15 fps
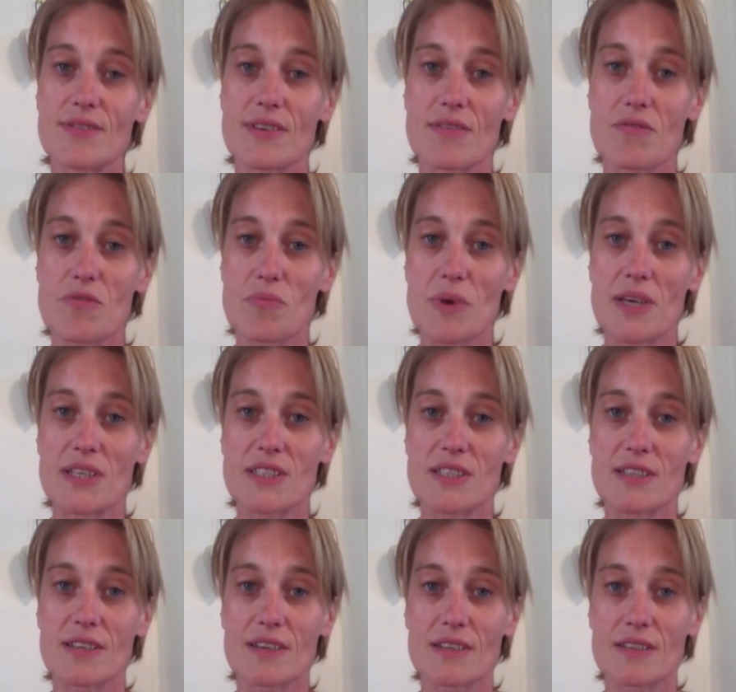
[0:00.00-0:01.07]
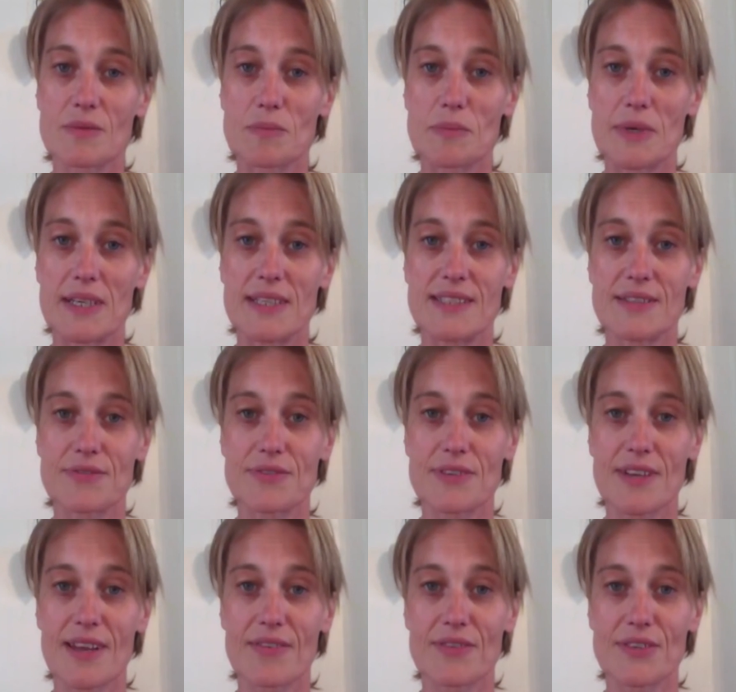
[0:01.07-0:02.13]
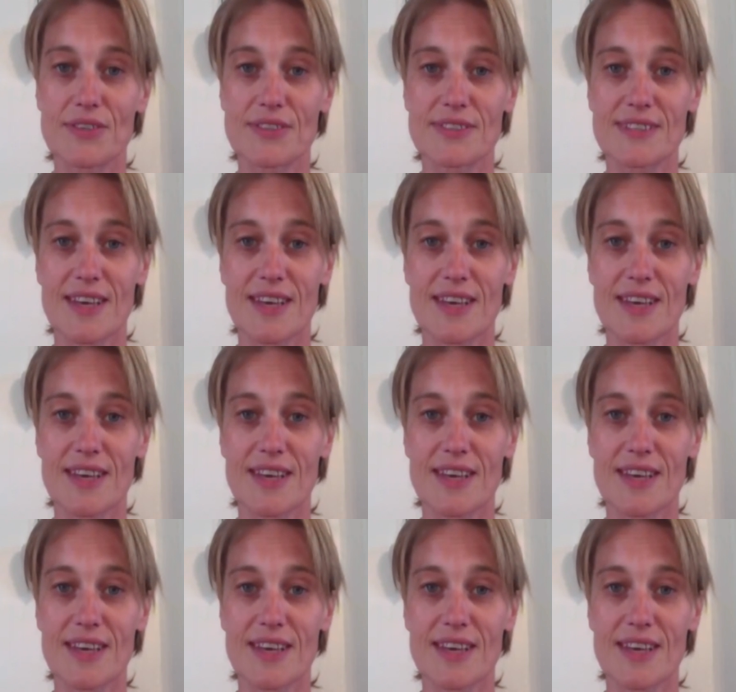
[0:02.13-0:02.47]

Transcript: the information on many different levels,